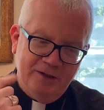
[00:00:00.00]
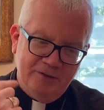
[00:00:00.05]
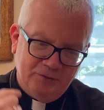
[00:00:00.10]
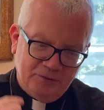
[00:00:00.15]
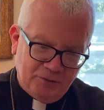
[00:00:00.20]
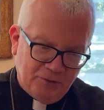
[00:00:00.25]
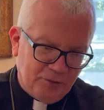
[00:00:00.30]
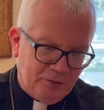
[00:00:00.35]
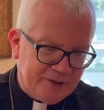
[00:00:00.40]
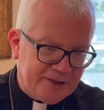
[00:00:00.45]

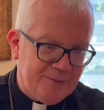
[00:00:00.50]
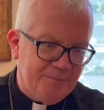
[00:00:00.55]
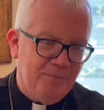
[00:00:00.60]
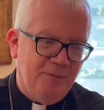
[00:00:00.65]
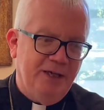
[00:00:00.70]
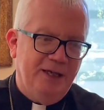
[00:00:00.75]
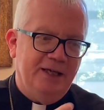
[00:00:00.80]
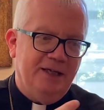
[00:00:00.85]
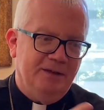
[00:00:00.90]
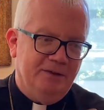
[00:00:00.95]
don't look at
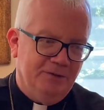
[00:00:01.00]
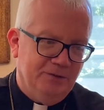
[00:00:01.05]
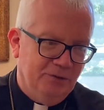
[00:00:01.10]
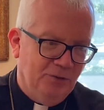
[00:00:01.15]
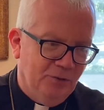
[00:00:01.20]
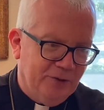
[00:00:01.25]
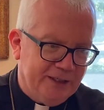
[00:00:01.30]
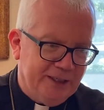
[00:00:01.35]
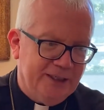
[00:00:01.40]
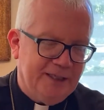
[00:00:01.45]
me,
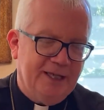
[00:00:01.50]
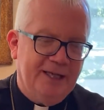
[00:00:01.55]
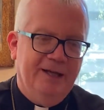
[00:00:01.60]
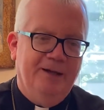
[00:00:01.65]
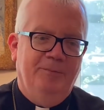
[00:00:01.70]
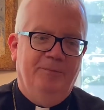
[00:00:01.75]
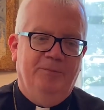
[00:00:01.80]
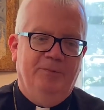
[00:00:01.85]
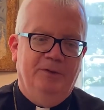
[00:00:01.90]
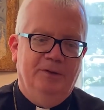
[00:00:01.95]
look at
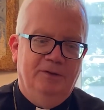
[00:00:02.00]
him.